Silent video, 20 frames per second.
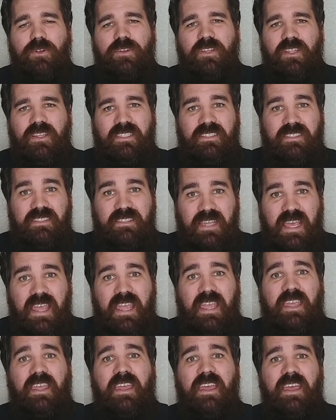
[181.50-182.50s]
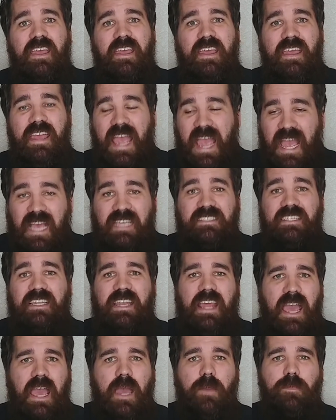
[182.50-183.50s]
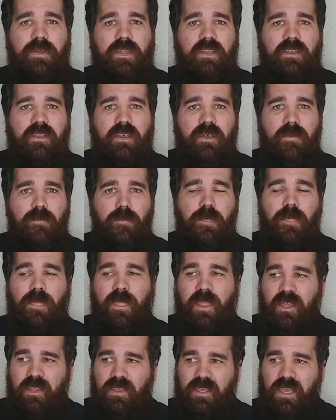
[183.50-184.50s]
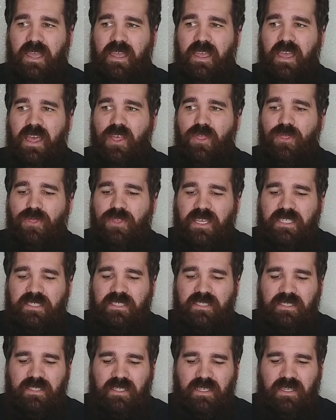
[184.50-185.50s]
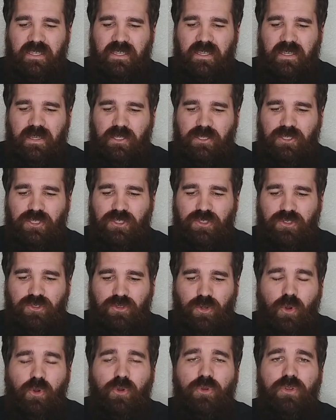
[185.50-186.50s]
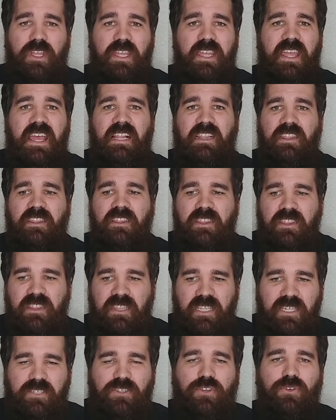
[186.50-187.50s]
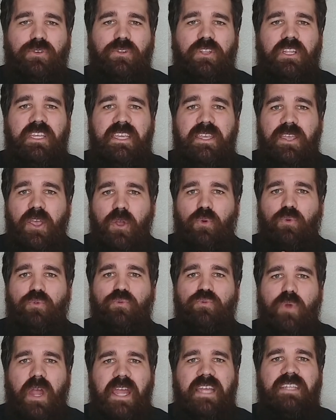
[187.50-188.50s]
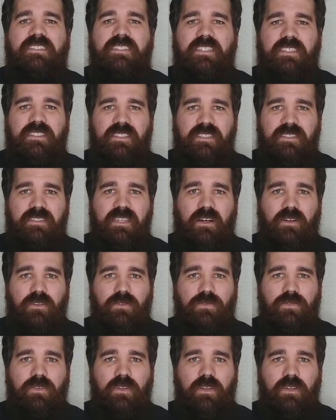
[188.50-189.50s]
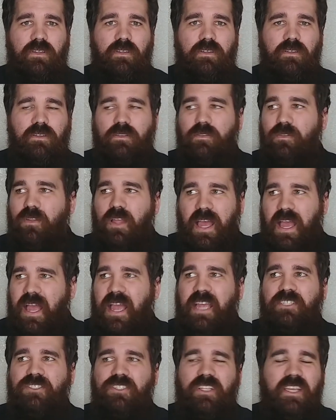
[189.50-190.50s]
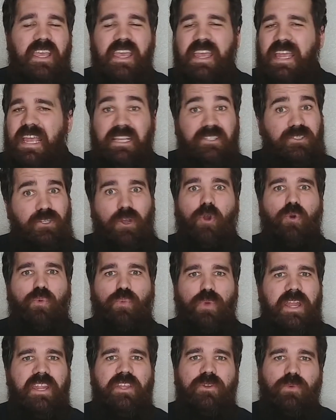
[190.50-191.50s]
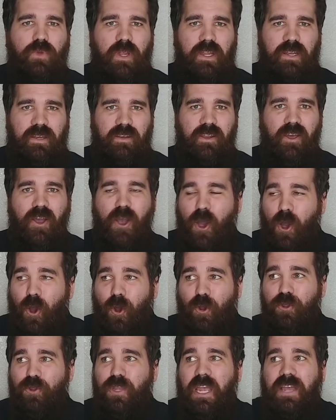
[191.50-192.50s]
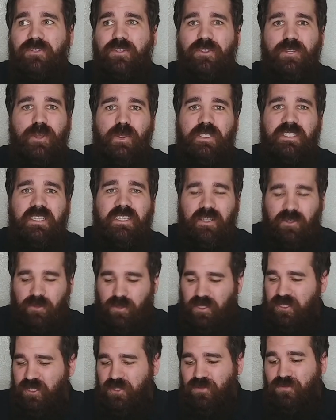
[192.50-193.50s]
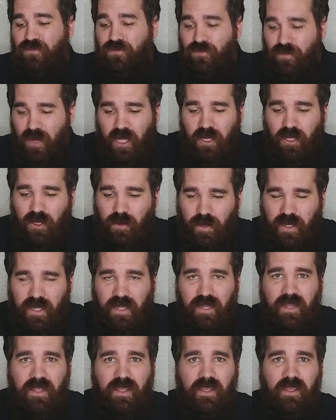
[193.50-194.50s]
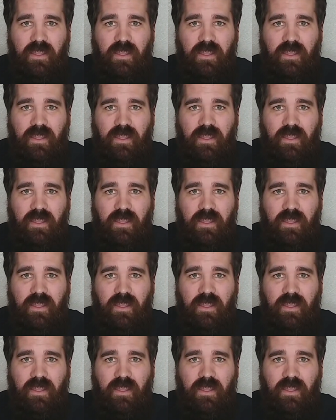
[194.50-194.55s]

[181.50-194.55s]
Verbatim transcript: it to this day as it happened. Okay, this story literally writes itself. Actually, it's already written. All you have to do is literally just follow it